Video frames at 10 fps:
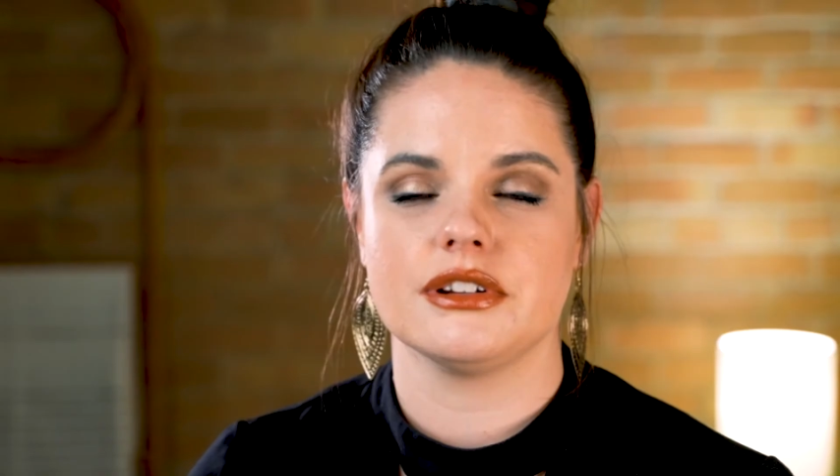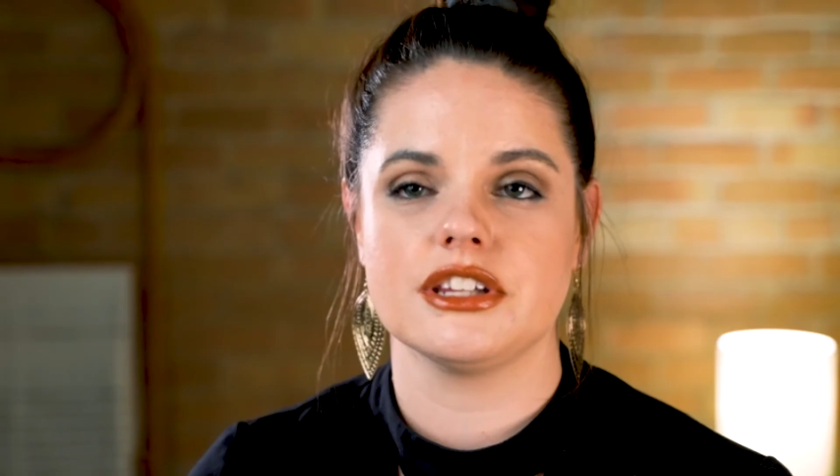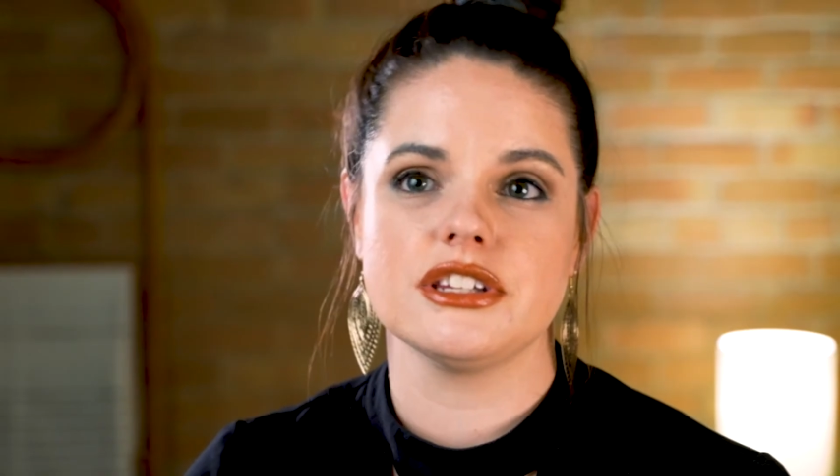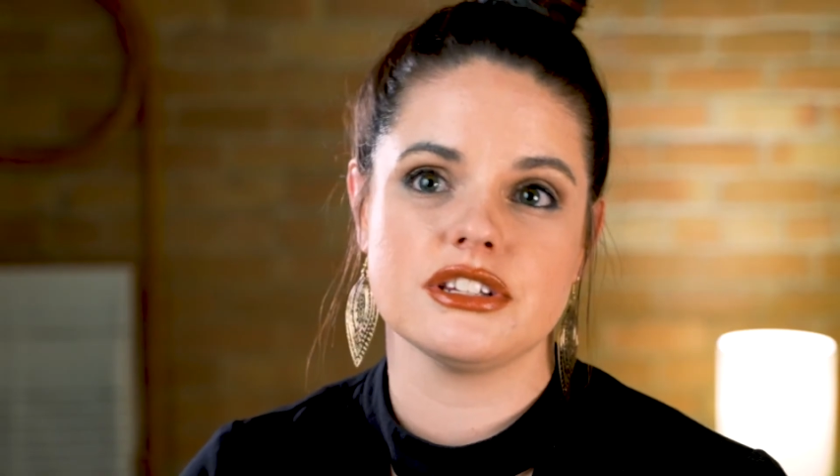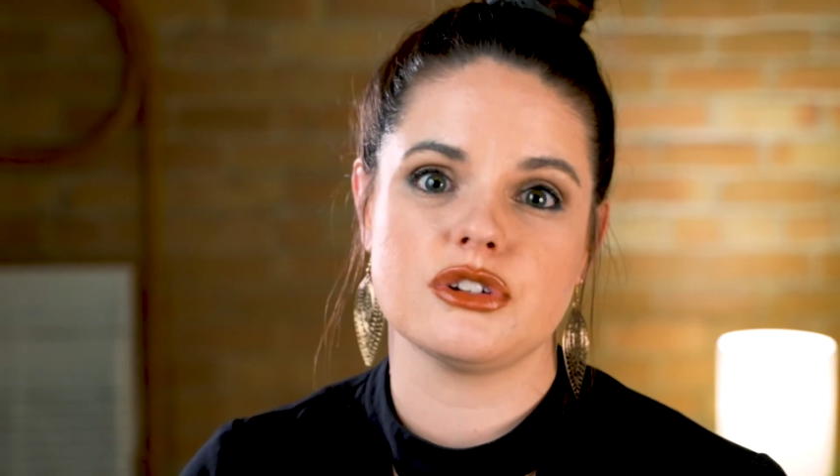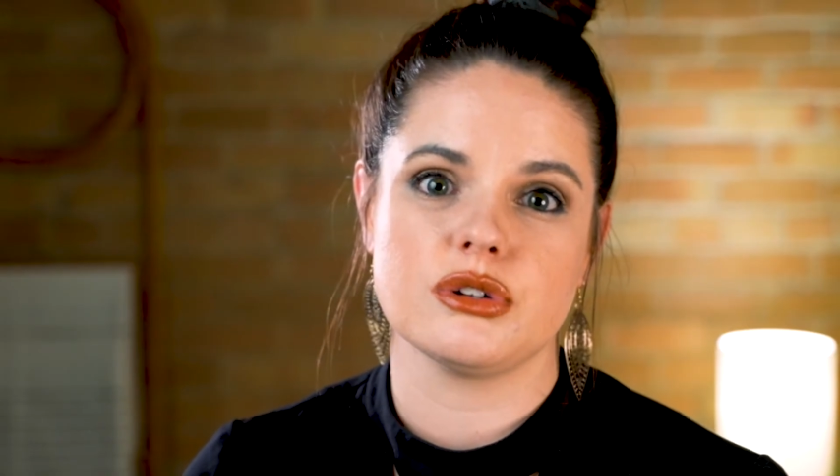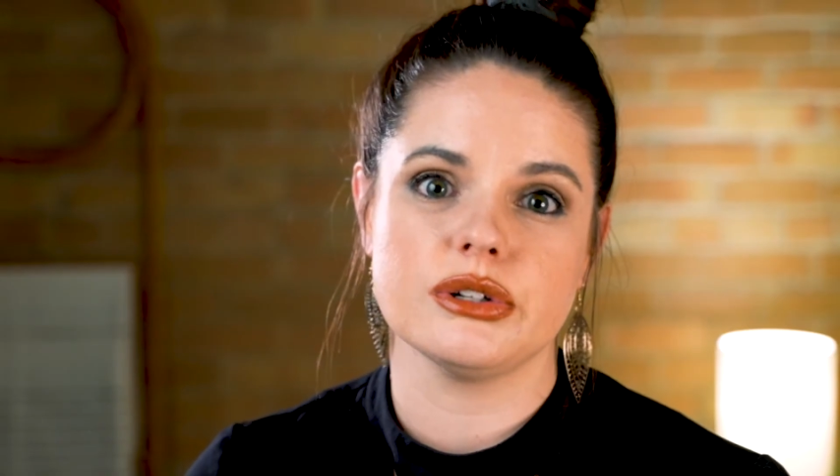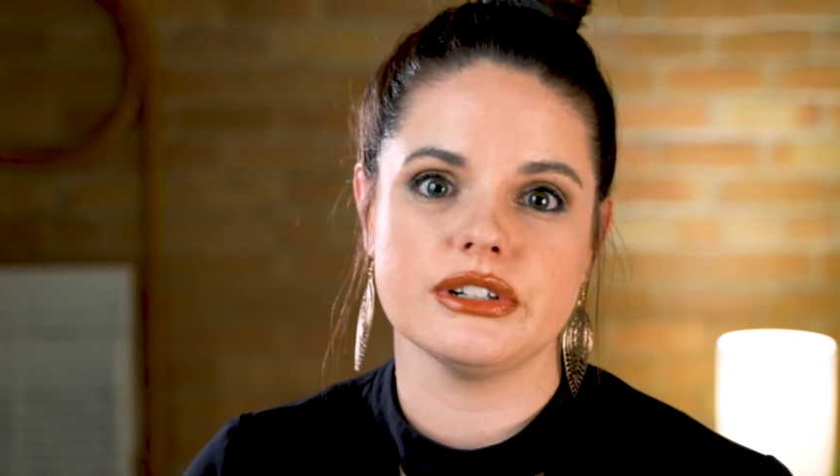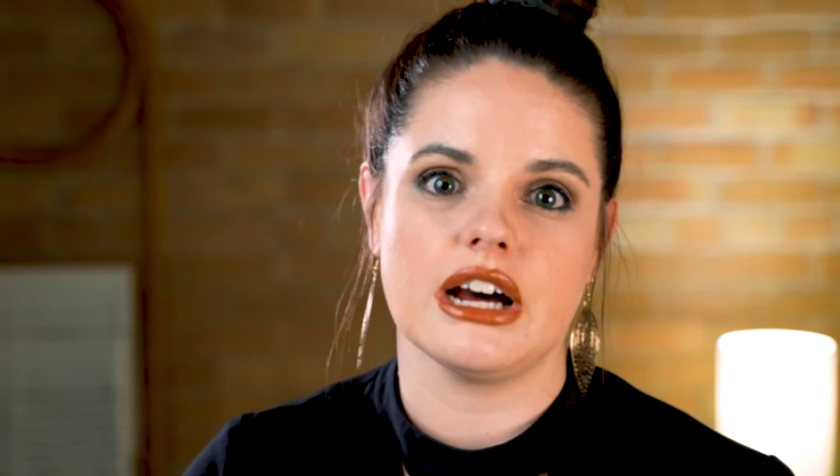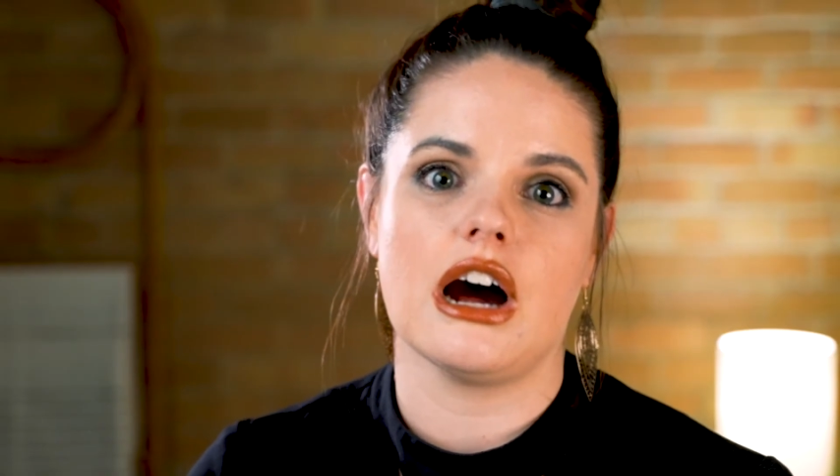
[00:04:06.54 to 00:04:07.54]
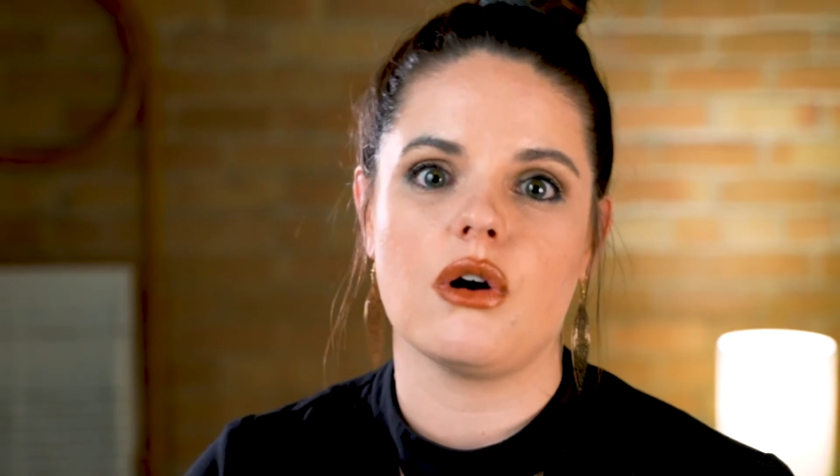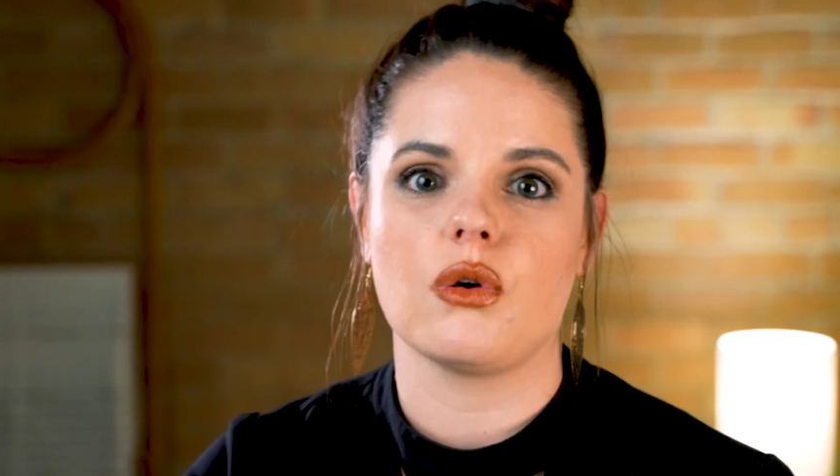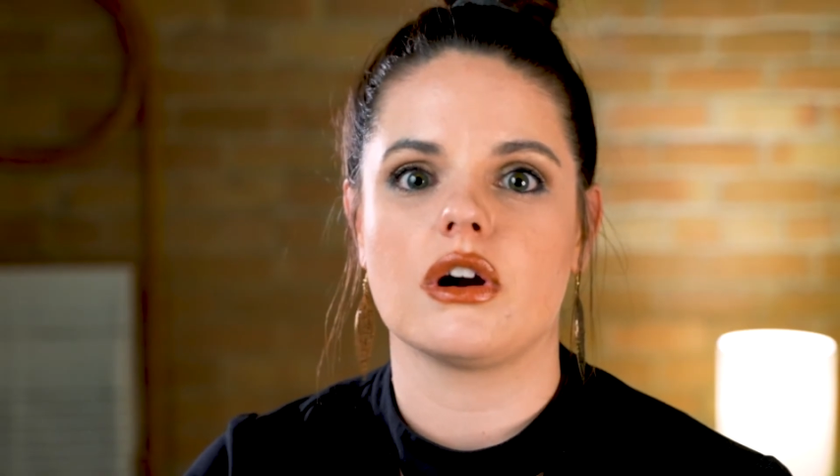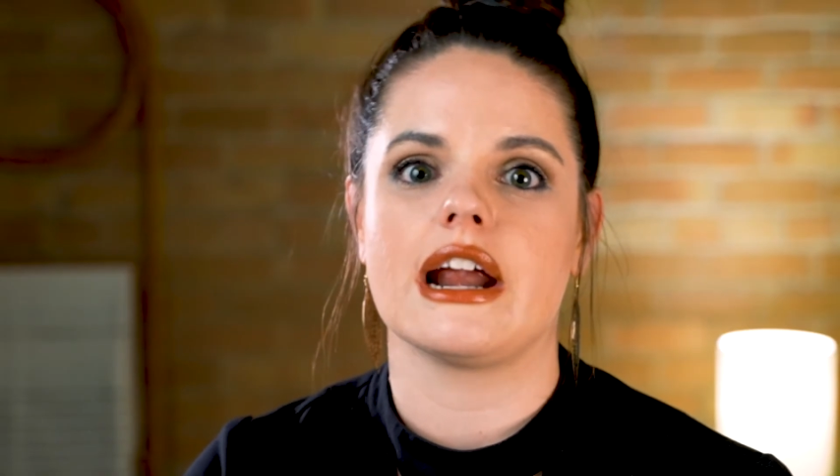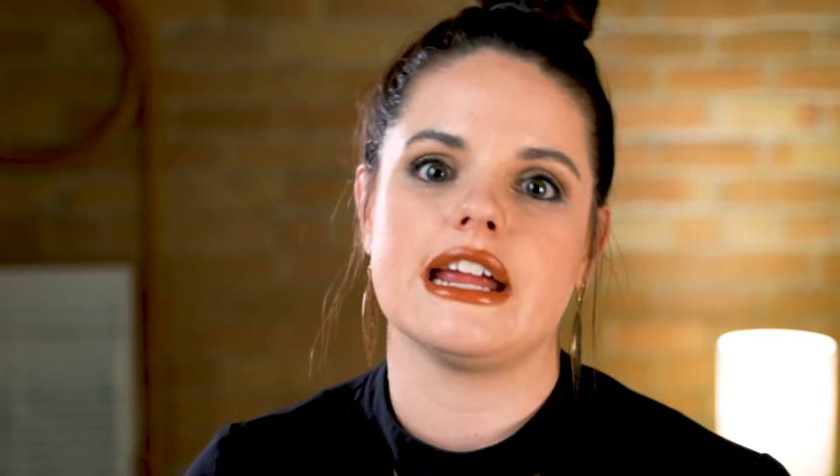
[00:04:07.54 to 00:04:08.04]
This is a true knot
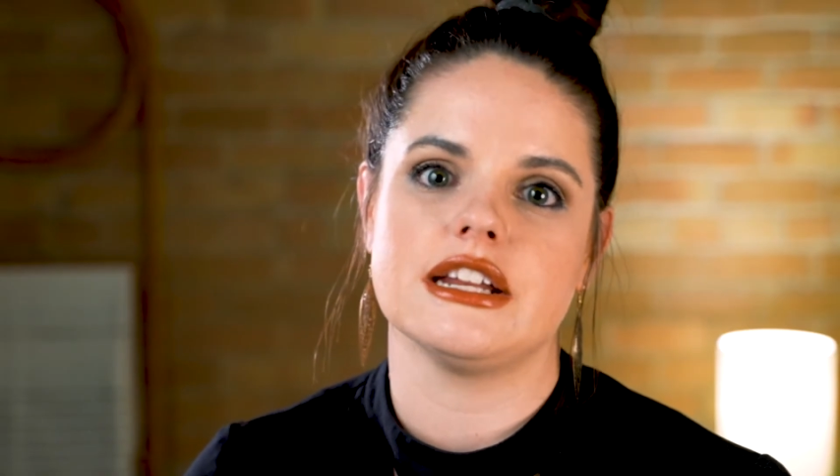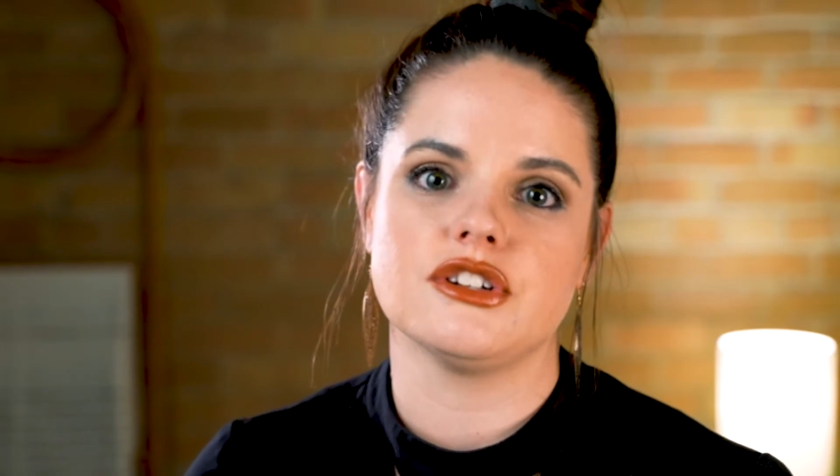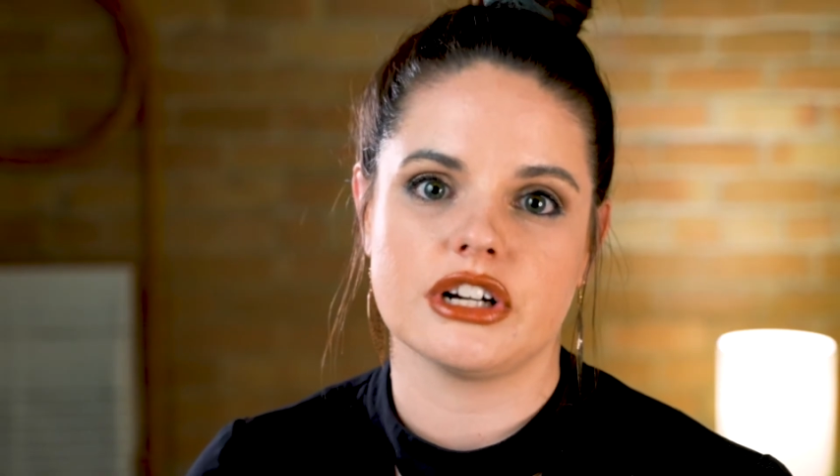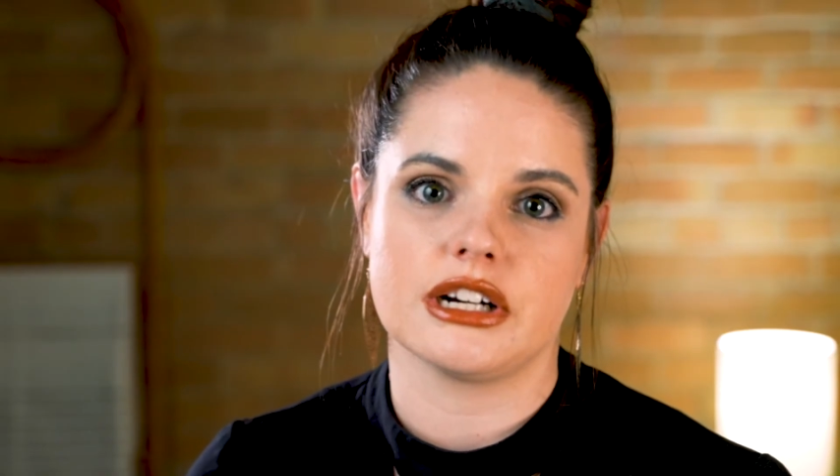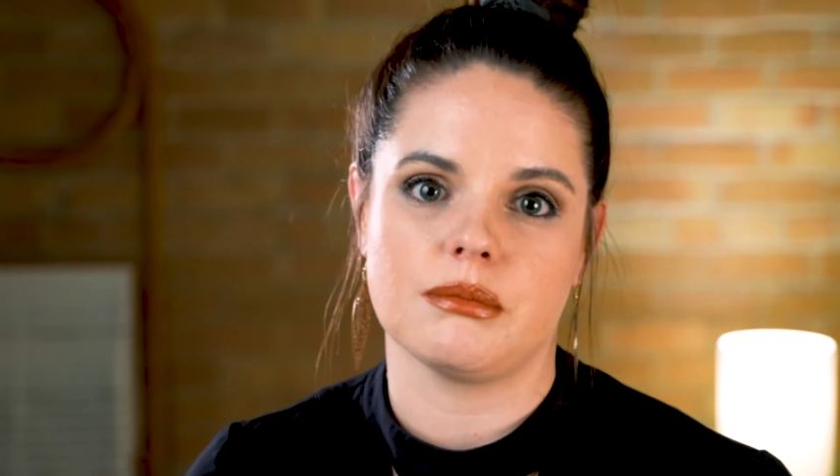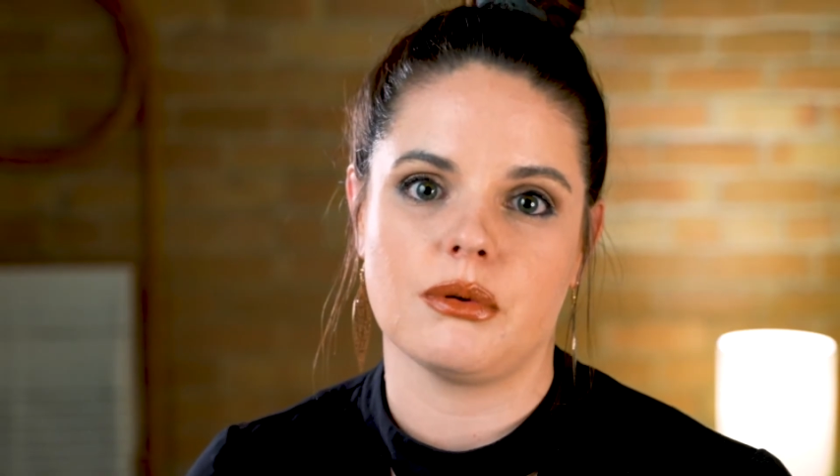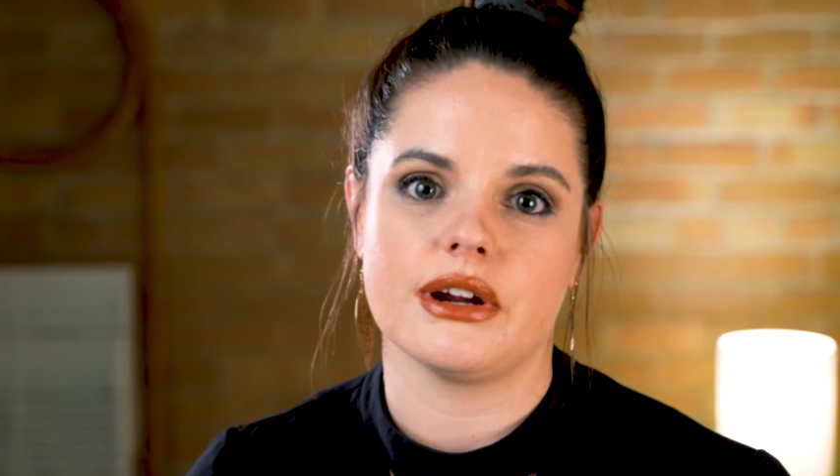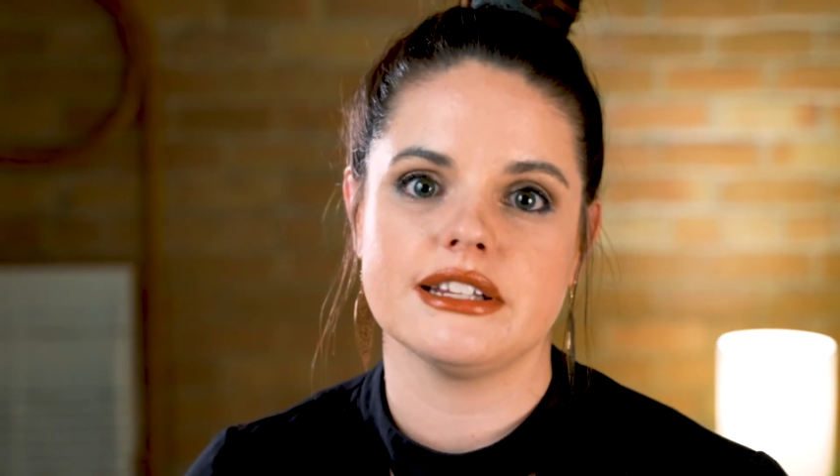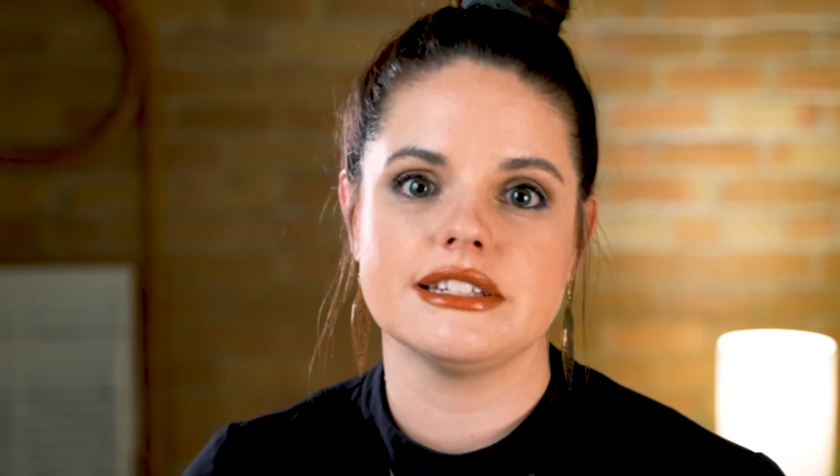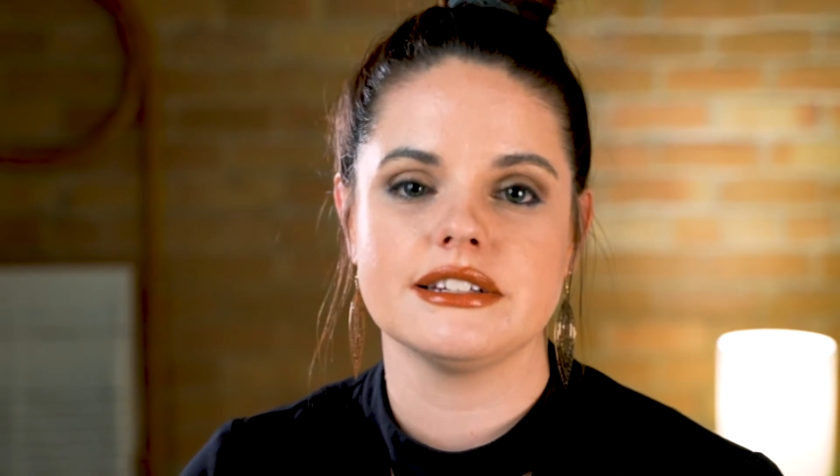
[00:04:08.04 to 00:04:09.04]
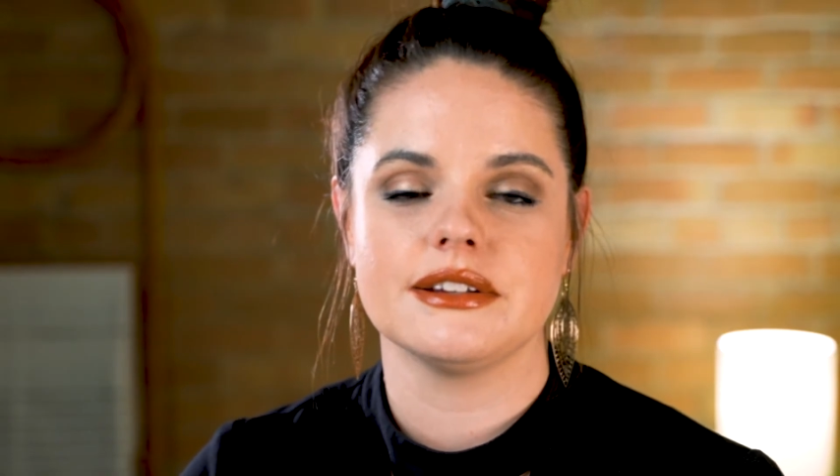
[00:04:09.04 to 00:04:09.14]
or a trigger point.